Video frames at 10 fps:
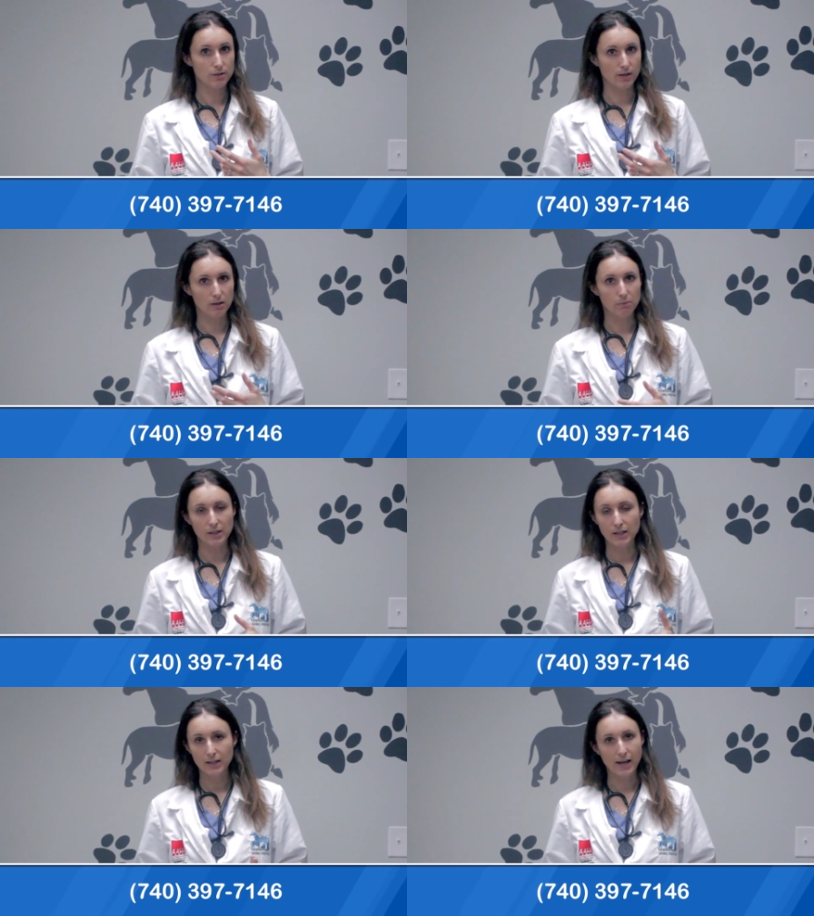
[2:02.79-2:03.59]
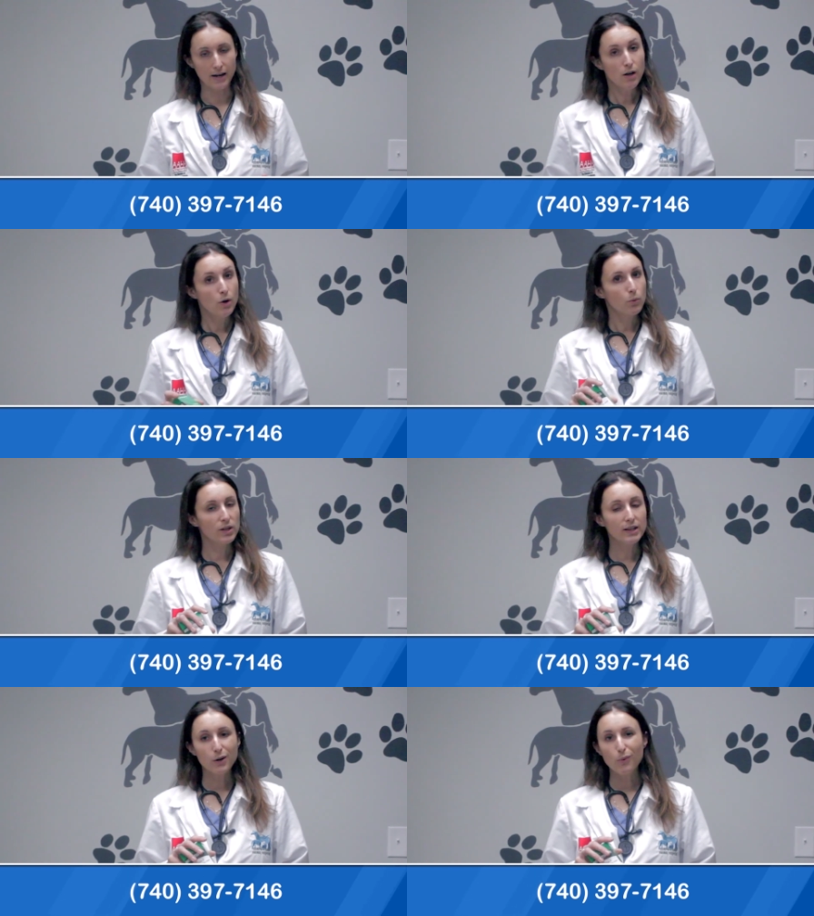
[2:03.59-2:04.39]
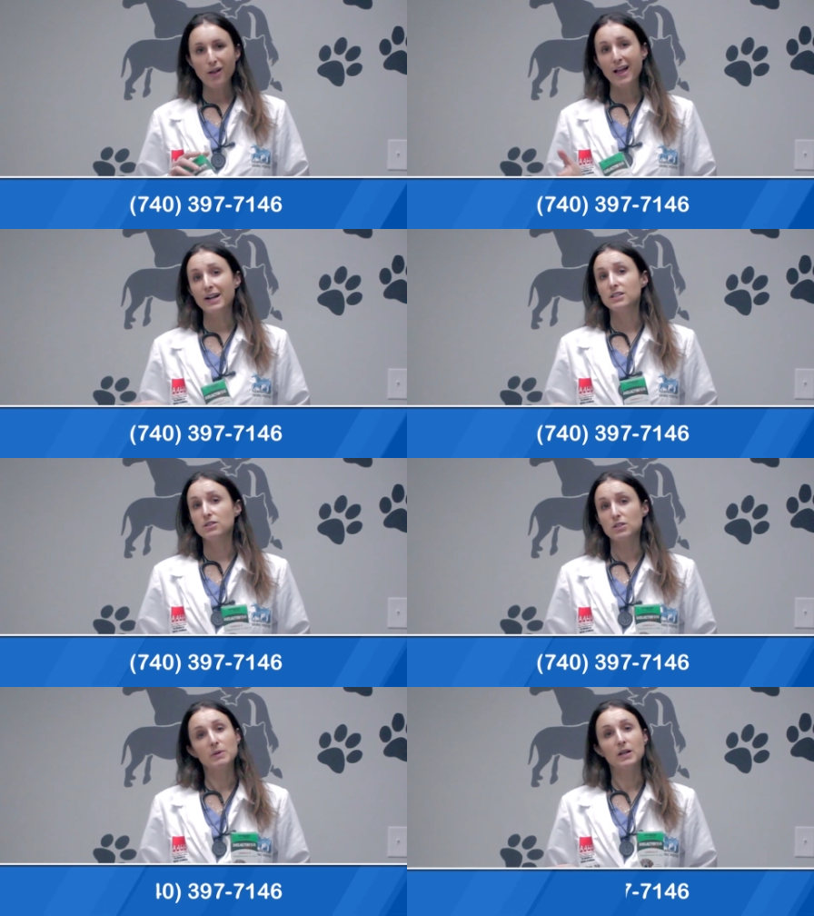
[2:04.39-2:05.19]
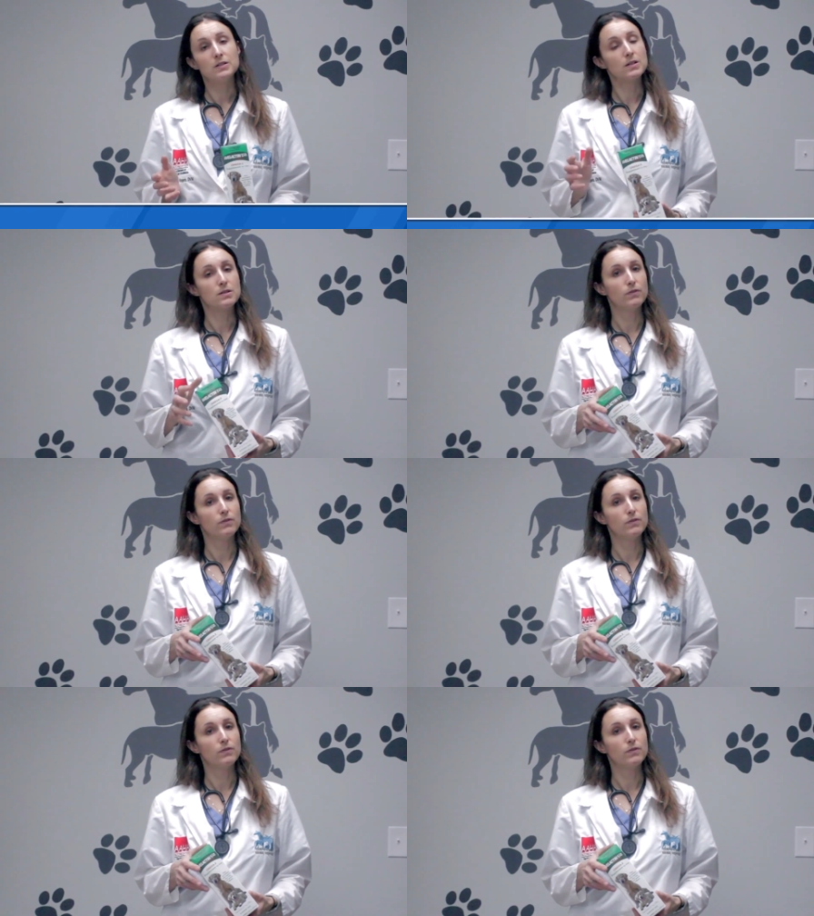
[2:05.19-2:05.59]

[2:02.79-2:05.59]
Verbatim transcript: is going to be. Again, we like Welactin just because it's